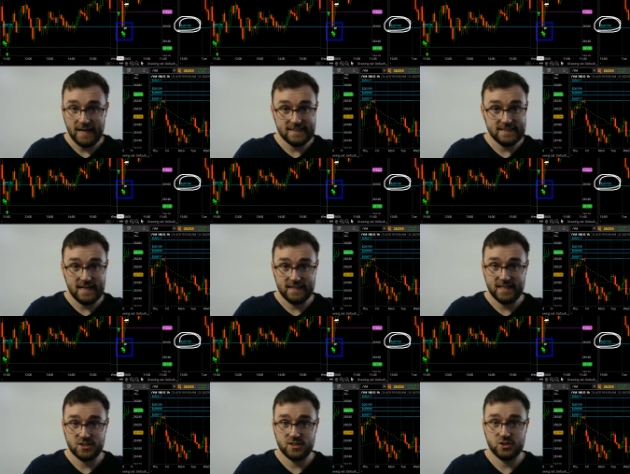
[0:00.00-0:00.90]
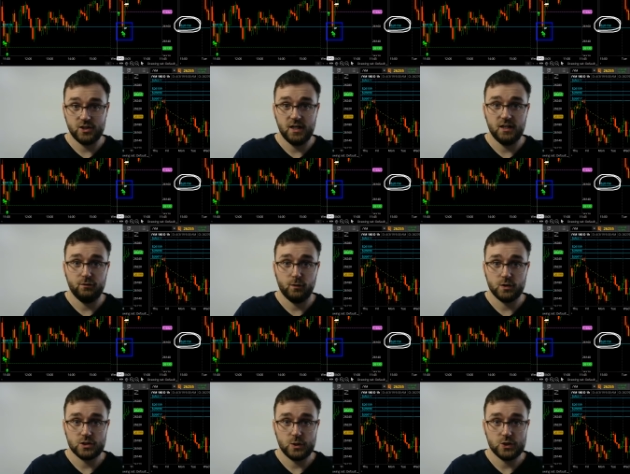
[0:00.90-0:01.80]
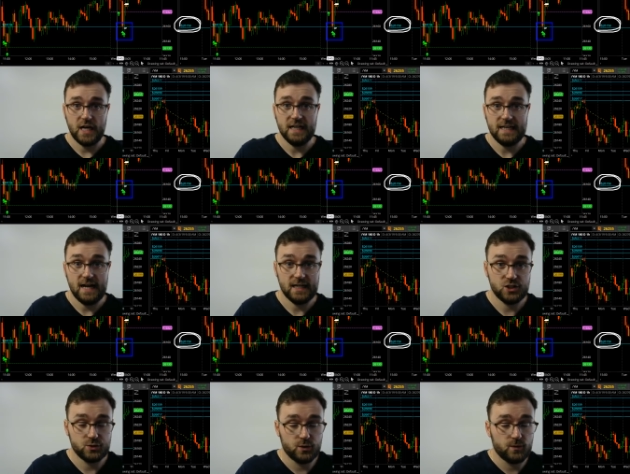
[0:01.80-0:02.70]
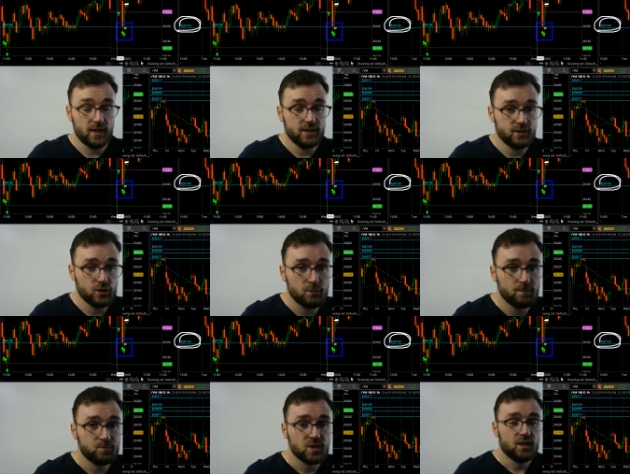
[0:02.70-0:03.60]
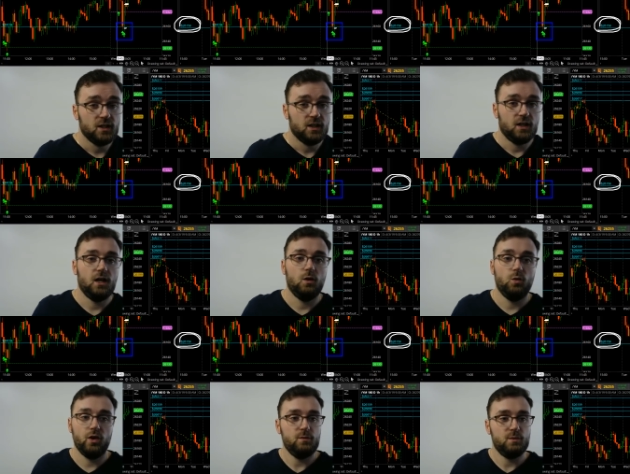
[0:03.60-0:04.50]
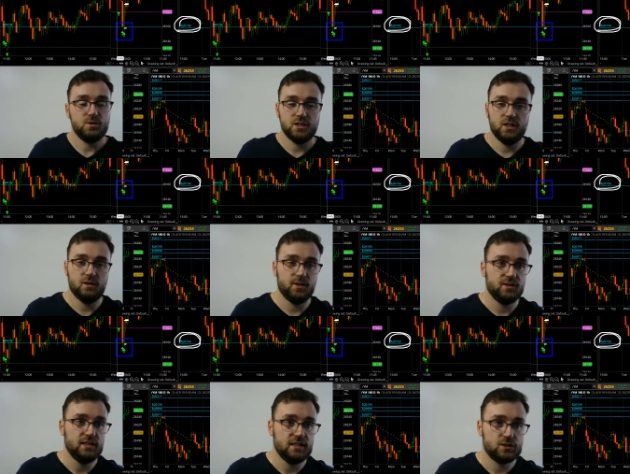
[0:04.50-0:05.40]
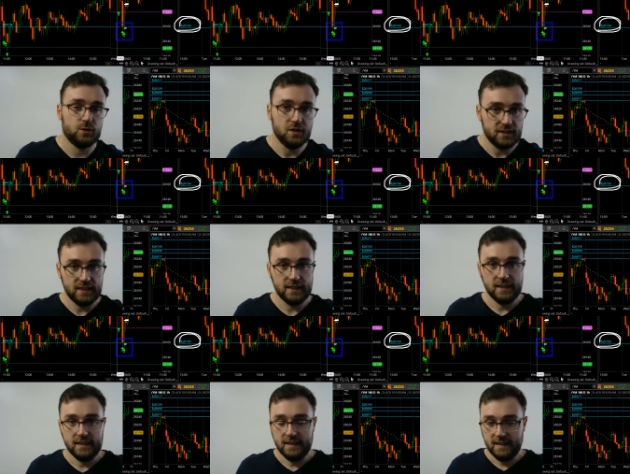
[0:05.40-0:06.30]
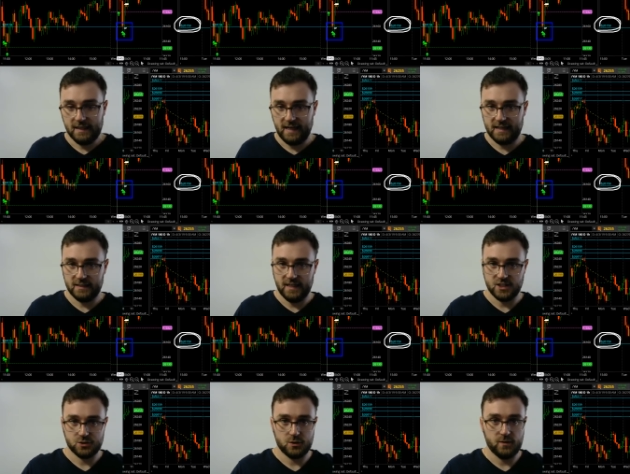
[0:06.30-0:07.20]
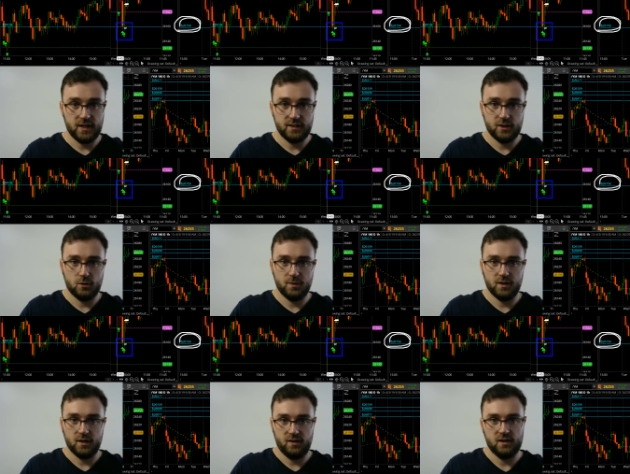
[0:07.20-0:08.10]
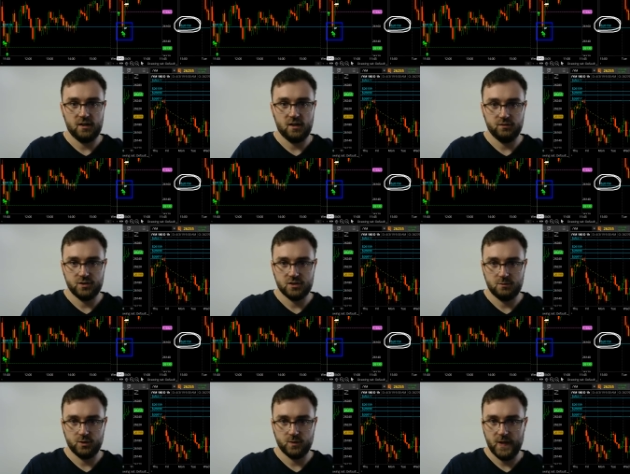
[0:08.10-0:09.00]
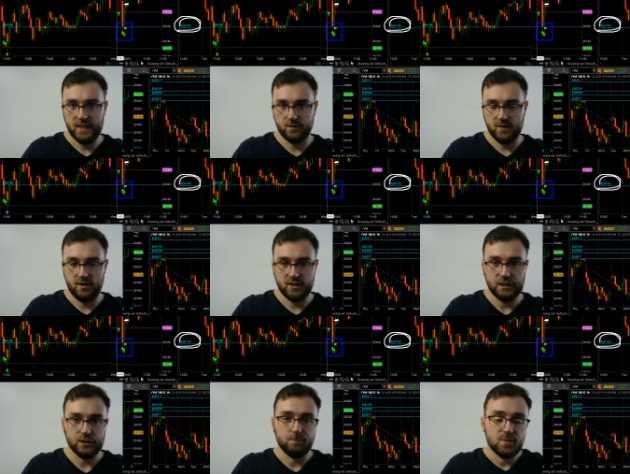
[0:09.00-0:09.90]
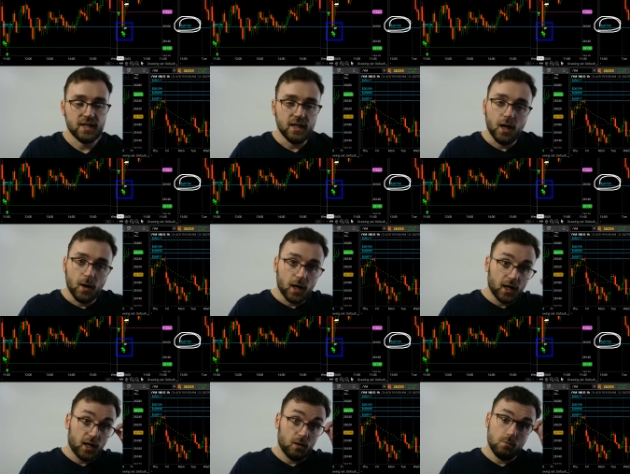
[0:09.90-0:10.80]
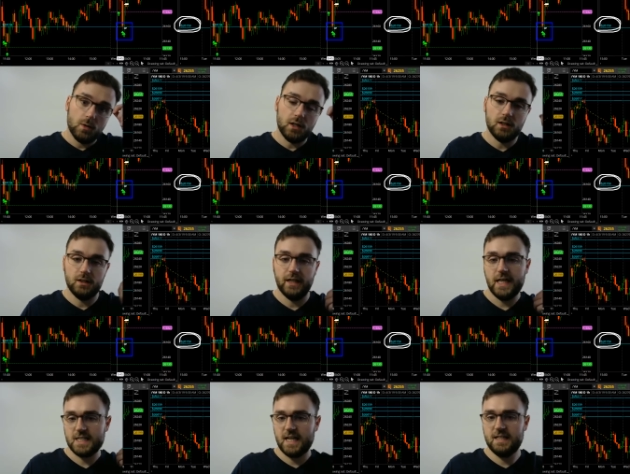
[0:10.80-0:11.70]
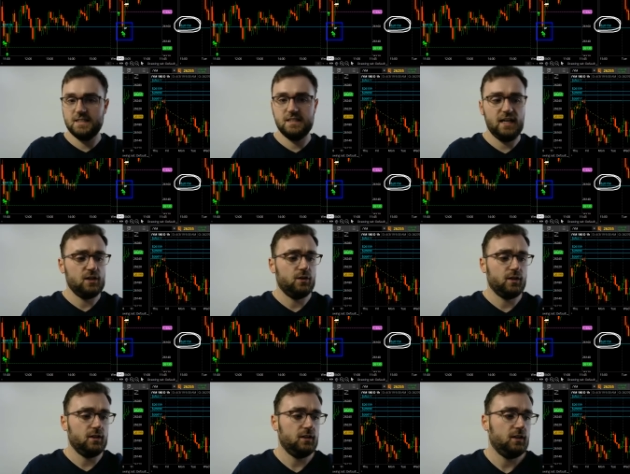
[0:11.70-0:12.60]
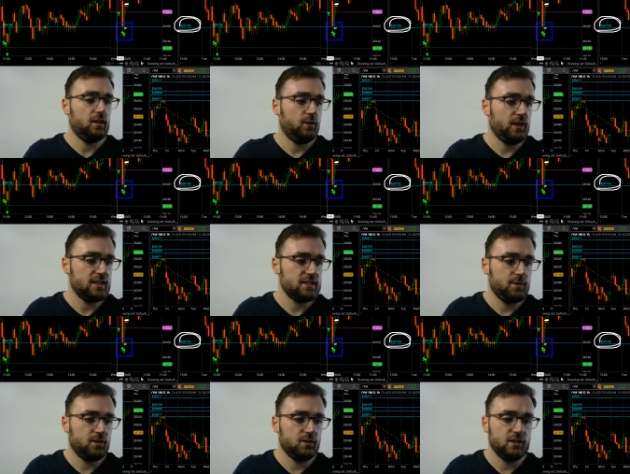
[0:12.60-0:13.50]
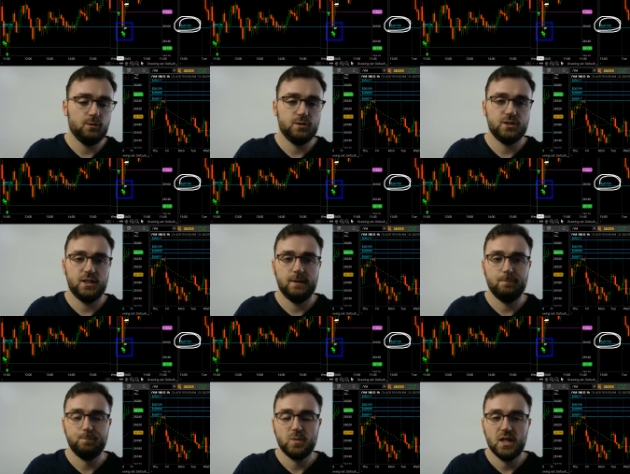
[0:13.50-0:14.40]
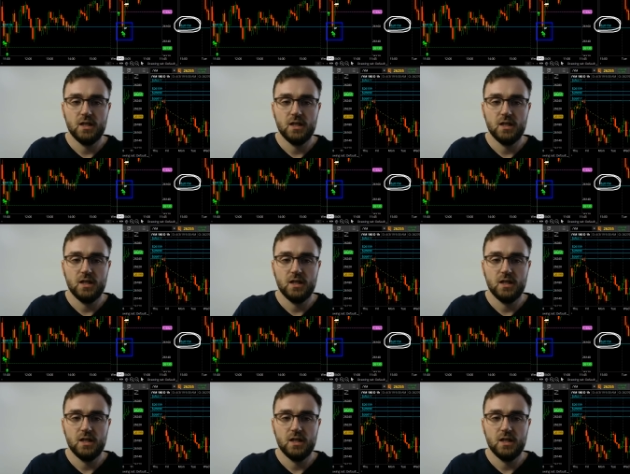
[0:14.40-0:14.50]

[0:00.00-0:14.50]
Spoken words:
did not catch this trade, in full disclosure. I did not get short right at the open. One of the members in the MLT Discord did. Kalen got short right at the open, and I think he covered somewhere right in around here. And he's got a decent day going. Last time I looked, he was up